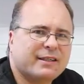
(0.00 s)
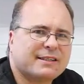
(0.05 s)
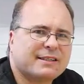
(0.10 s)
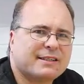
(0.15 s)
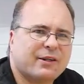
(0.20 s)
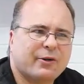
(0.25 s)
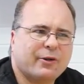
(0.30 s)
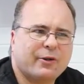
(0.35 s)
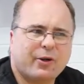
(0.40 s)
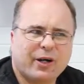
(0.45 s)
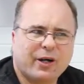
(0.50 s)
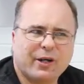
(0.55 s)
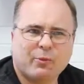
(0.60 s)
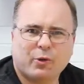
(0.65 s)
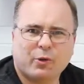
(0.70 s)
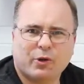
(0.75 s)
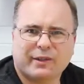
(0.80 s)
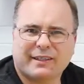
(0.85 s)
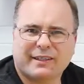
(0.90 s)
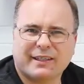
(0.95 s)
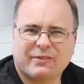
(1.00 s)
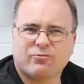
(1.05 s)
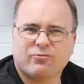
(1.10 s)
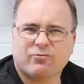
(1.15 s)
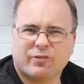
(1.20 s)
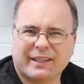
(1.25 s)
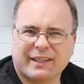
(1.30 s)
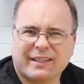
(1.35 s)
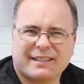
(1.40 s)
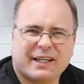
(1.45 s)
So I worked
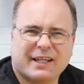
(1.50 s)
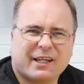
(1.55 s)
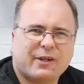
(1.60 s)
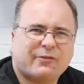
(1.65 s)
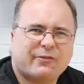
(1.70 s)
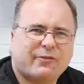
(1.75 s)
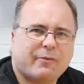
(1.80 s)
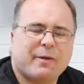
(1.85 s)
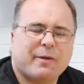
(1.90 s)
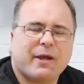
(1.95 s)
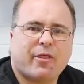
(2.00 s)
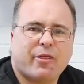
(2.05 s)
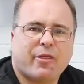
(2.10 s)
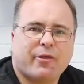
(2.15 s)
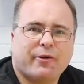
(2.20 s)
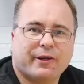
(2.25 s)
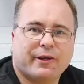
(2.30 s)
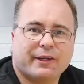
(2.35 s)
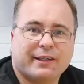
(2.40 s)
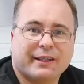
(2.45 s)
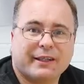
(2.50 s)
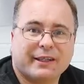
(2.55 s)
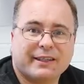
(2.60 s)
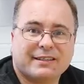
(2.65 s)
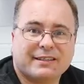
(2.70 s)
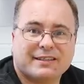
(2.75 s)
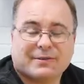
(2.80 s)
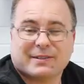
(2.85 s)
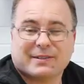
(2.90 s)
in retail for about 13 years.